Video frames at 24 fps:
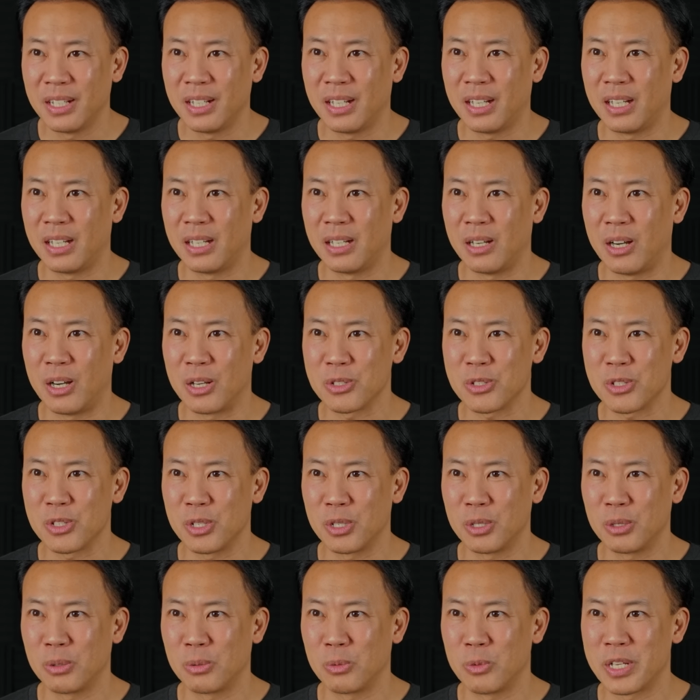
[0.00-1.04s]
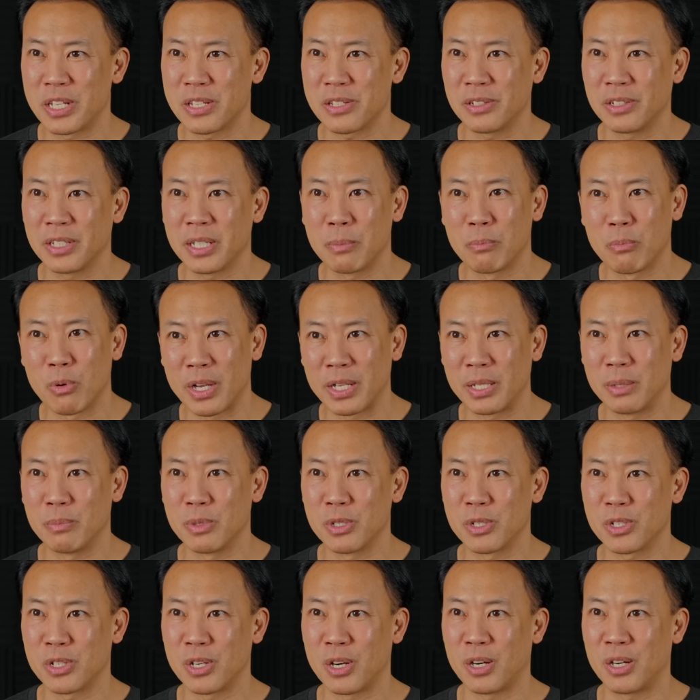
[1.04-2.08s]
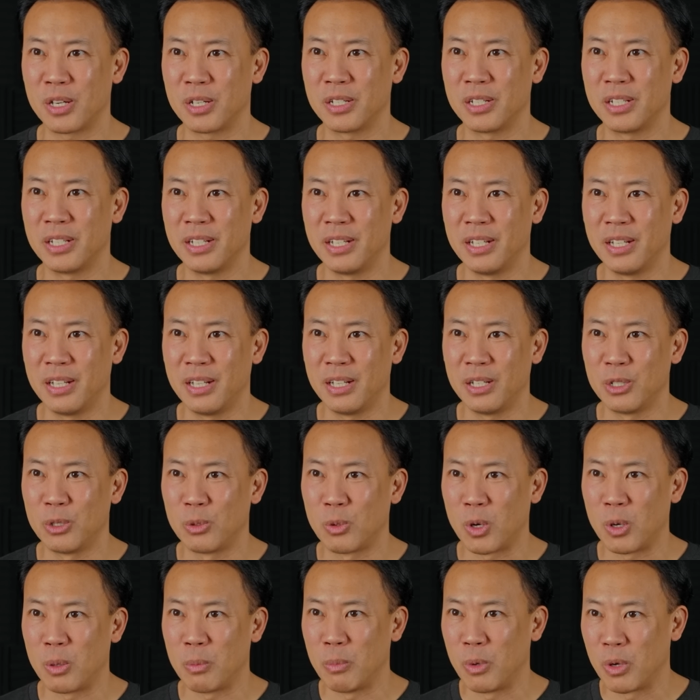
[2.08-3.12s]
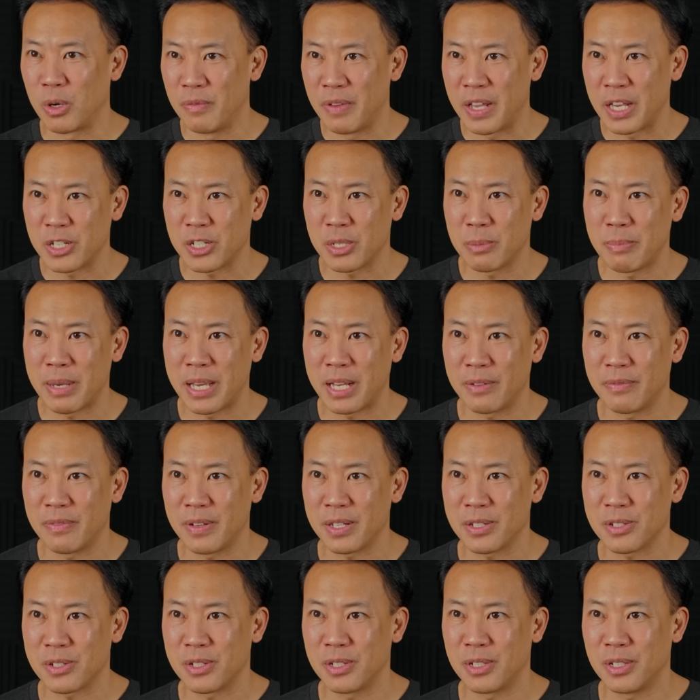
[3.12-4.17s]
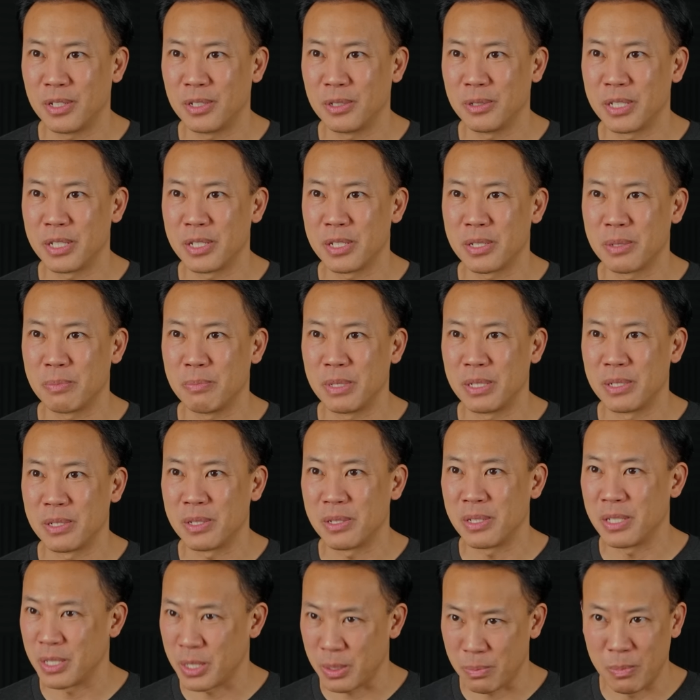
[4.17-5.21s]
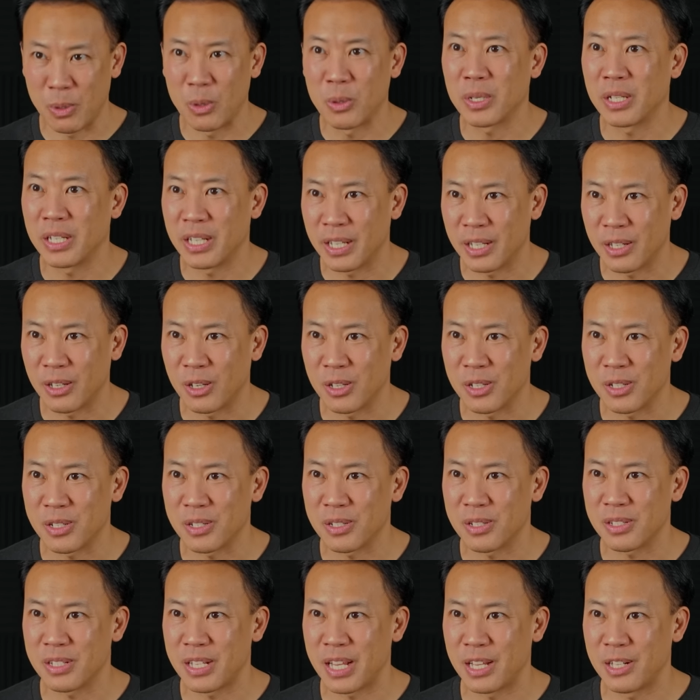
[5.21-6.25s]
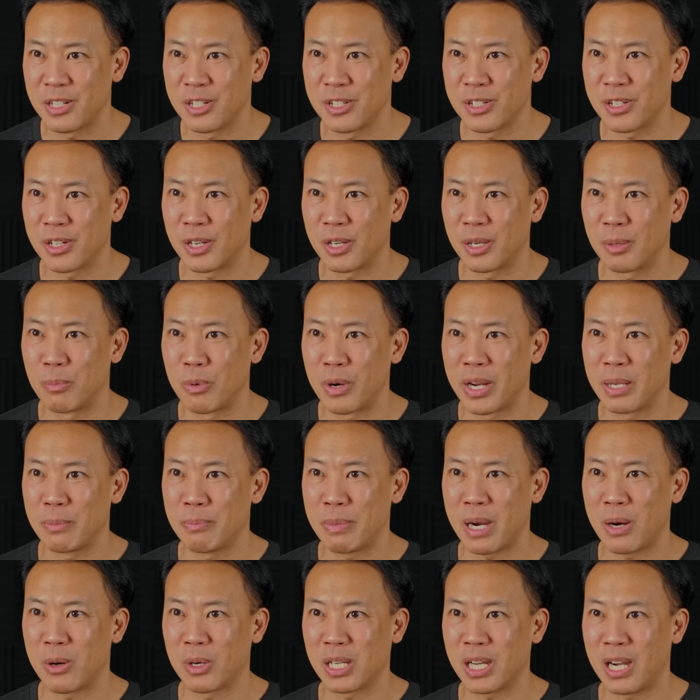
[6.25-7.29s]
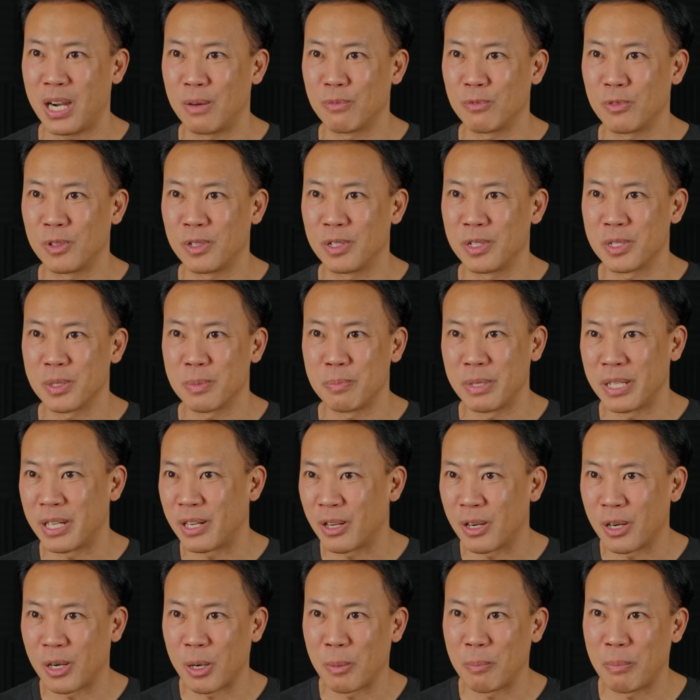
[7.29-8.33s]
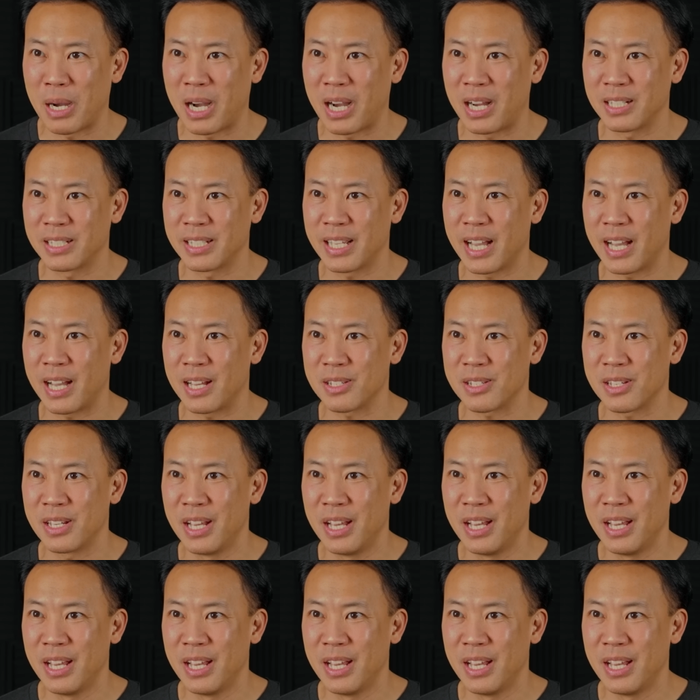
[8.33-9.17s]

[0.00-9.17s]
Uh, also, recently, Brendon Burchard who wrote Motivation Manifesto. He's been he's spoken at our stages at our Brain Power conference, been on our podcast.